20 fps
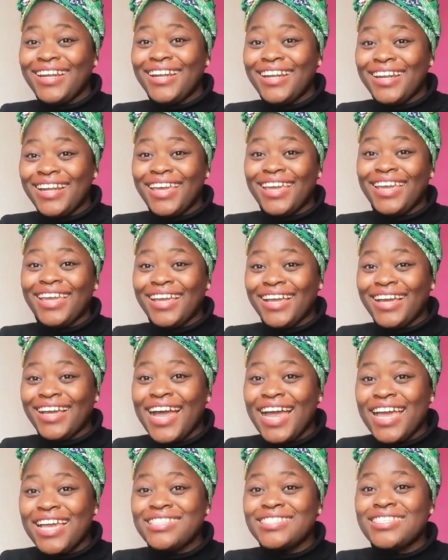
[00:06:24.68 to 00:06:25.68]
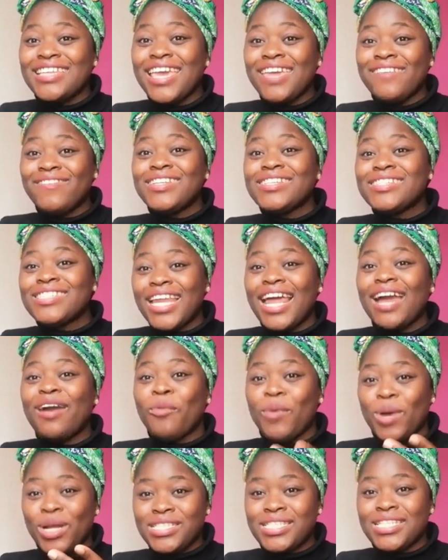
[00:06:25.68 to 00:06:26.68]
Like guys, they even said,
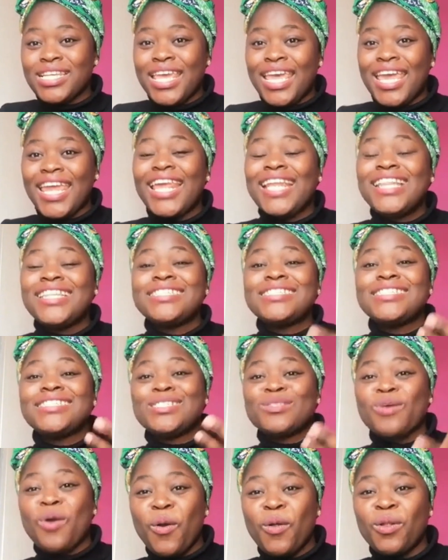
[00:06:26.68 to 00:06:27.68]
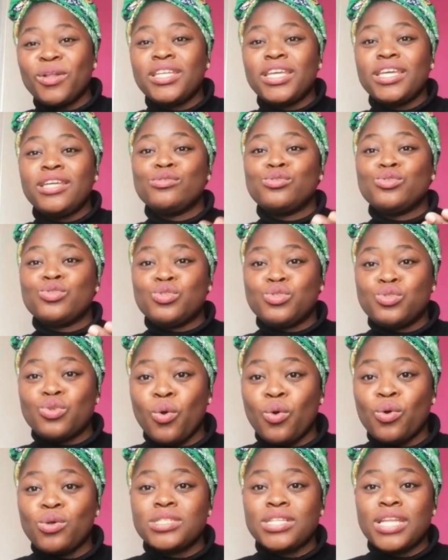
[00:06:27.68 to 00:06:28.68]
once again, it is sold in
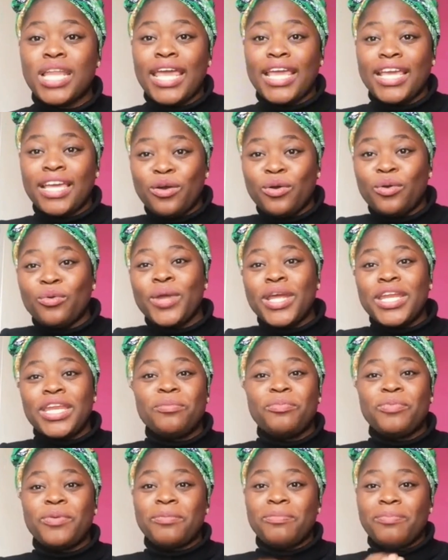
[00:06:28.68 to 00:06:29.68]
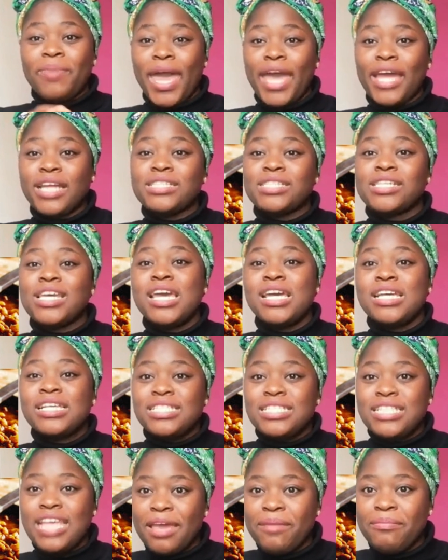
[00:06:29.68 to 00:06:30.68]
stores, like already prepacked.
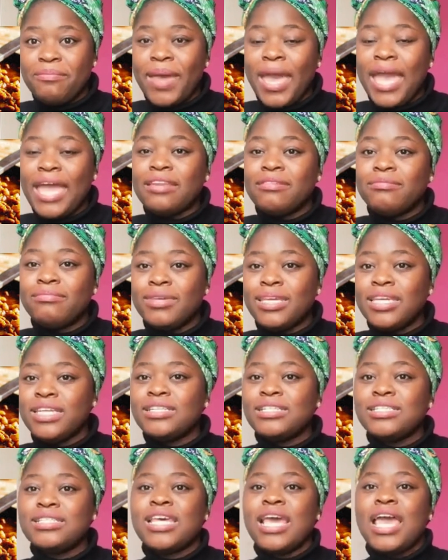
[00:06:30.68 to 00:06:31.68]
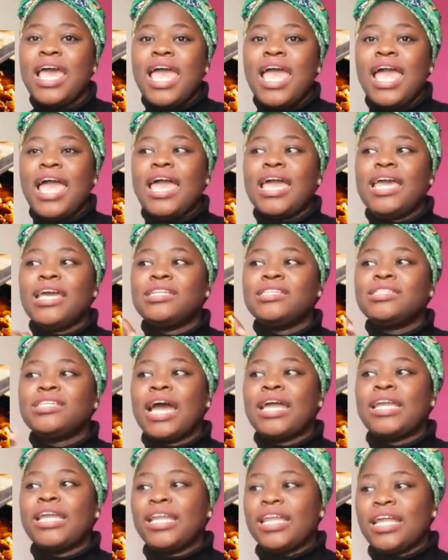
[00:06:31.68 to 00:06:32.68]
Samp and beans. And
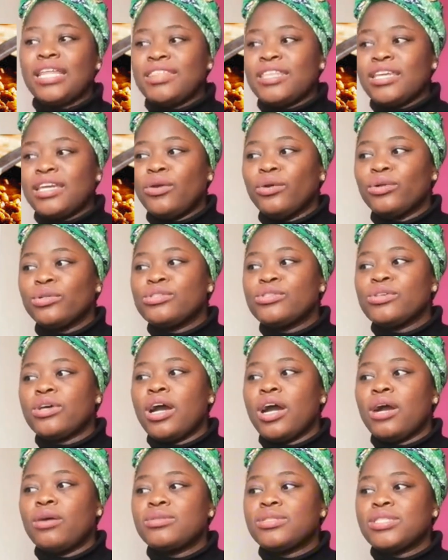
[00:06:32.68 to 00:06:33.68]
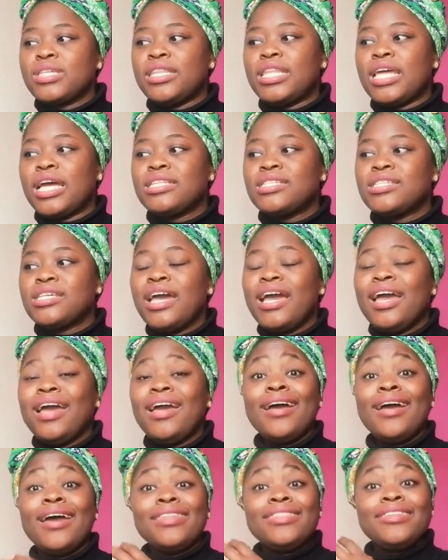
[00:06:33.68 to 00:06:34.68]
another thing also, I'll say that
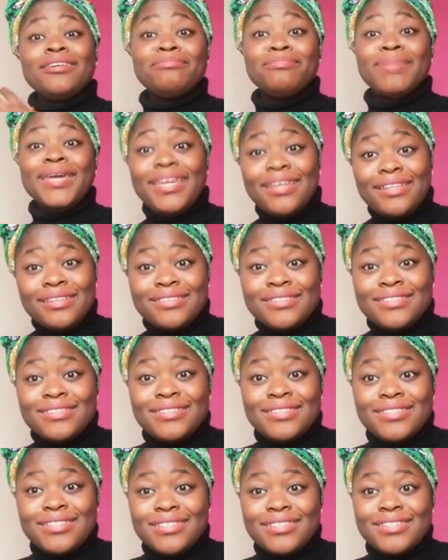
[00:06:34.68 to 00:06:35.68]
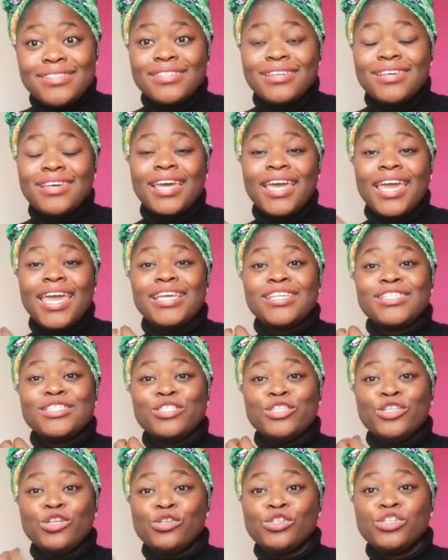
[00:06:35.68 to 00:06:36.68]
the beans
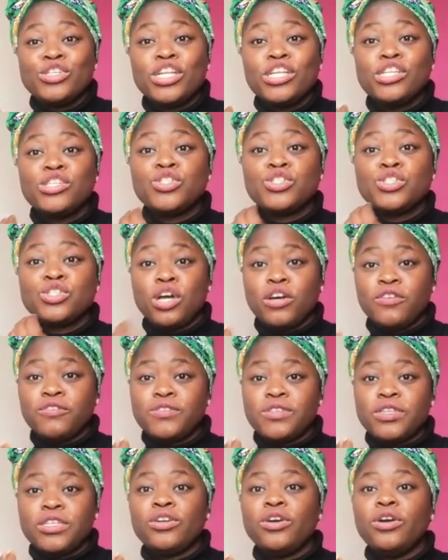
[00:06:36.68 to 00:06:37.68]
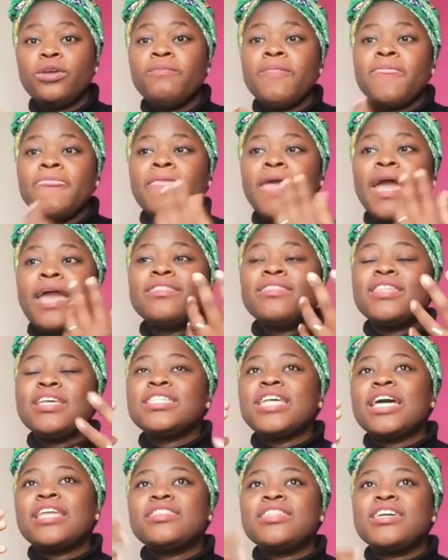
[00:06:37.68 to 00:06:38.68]
is usually soft, you know. And
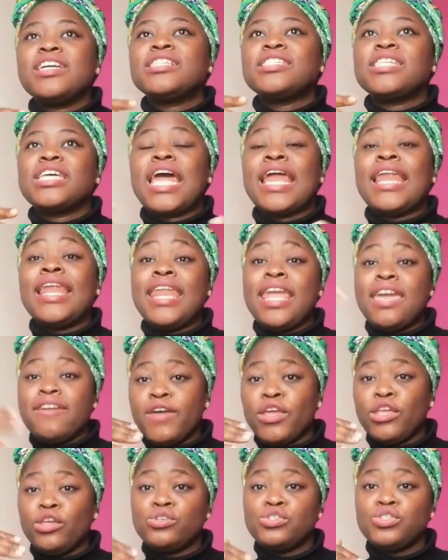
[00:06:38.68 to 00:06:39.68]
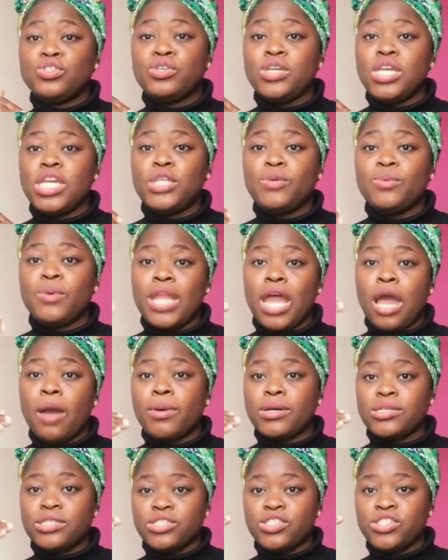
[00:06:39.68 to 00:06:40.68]
these are things that I never used to eat when
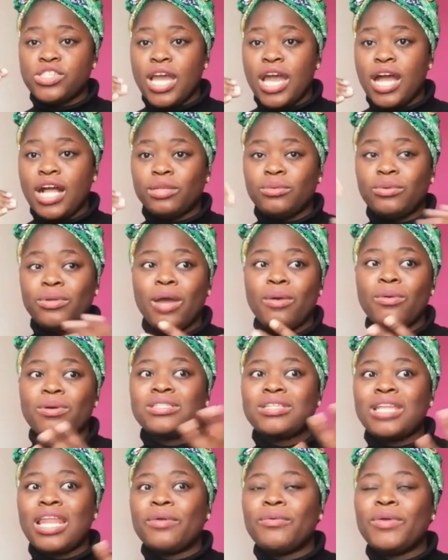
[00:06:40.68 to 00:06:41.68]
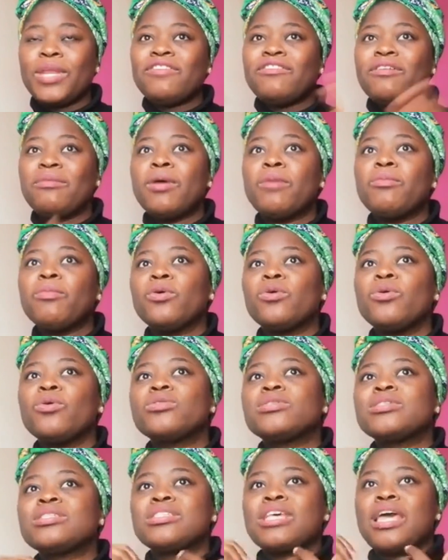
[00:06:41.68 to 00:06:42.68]
I was a child. When I was like, whenever mom would
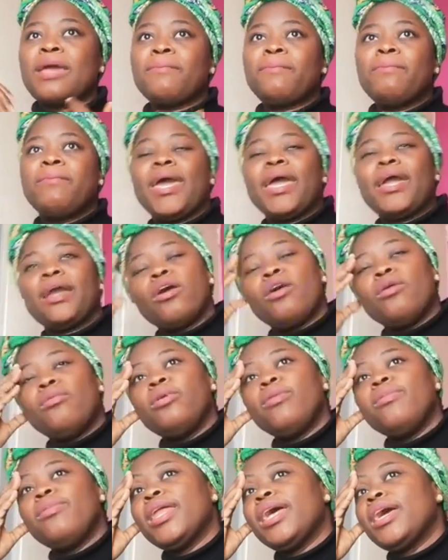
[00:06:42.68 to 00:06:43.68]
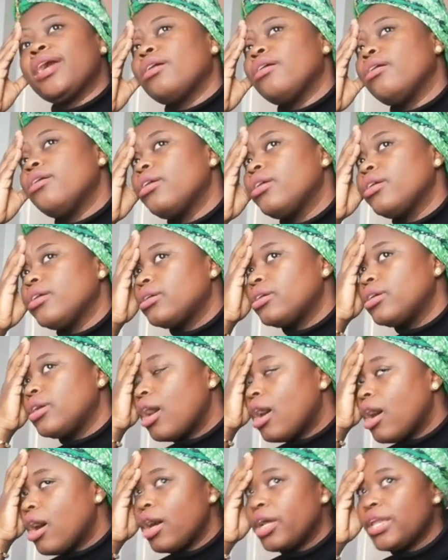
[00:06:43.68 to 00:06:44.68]
cook samp back home, we'd be like, oh
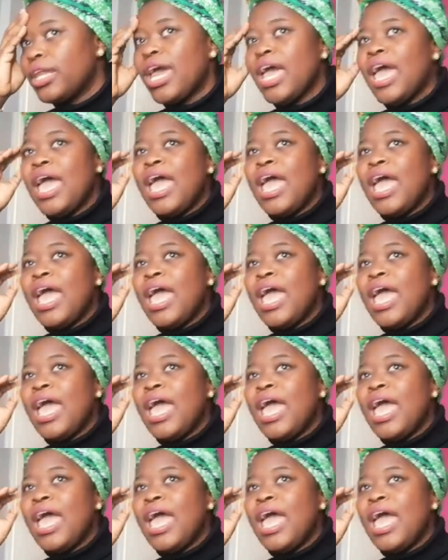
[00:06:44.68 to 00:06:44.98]
God,